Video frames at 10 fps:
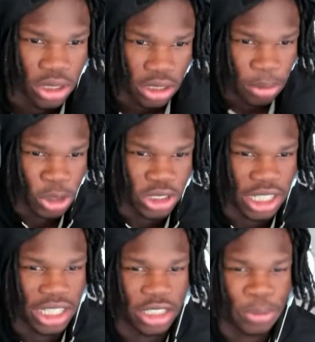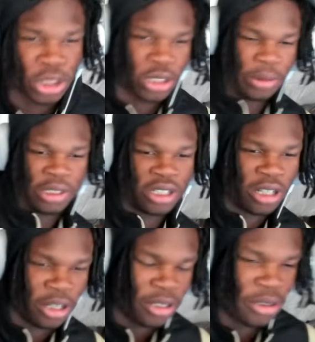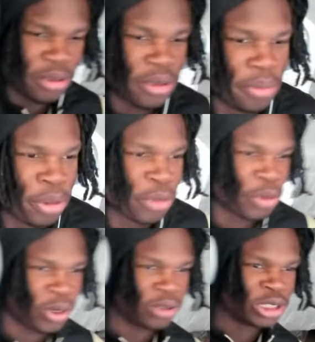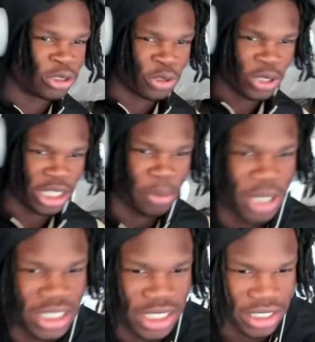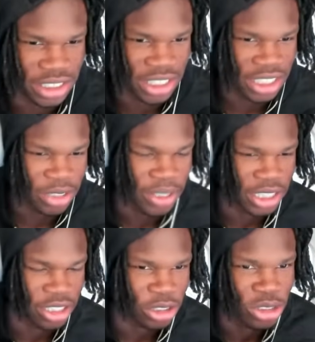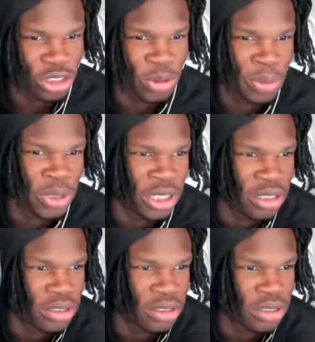Come on, chat. Let's build a perfect wide receiver. Who got the best hands in the league right now? Who should we put?